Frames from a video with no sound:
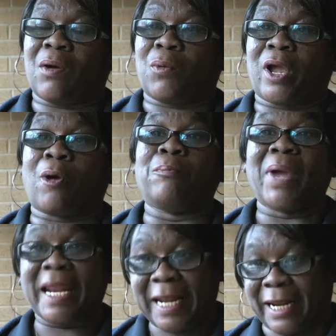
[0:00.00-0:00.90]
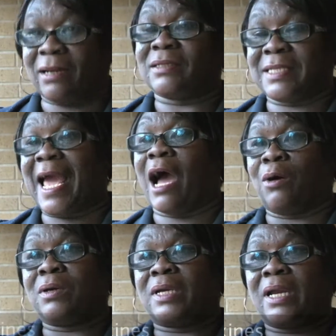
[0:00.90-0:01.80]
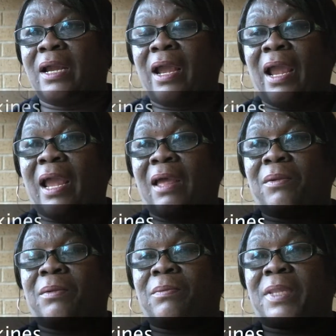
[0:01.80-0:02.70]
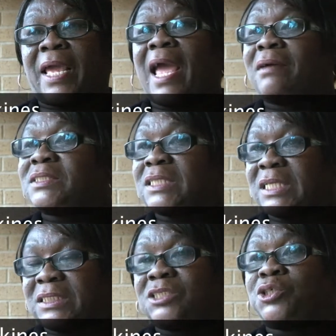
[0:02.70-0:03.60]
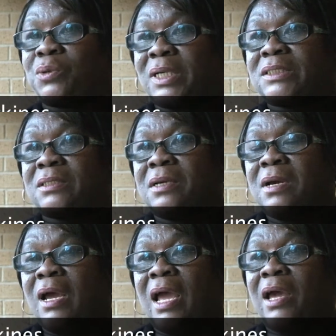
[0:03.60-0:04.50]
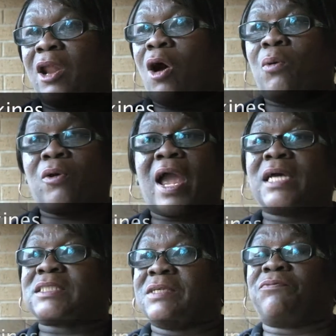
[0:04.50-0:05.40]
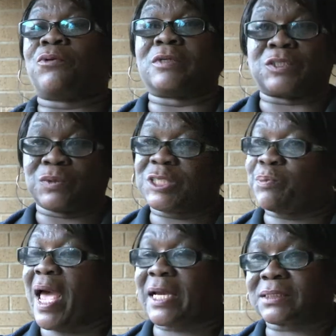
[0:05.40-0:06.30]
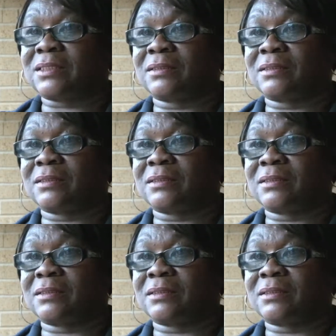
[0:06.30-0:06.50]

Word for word: we are many now, and they have to listen to us. And all we're asking for is respect.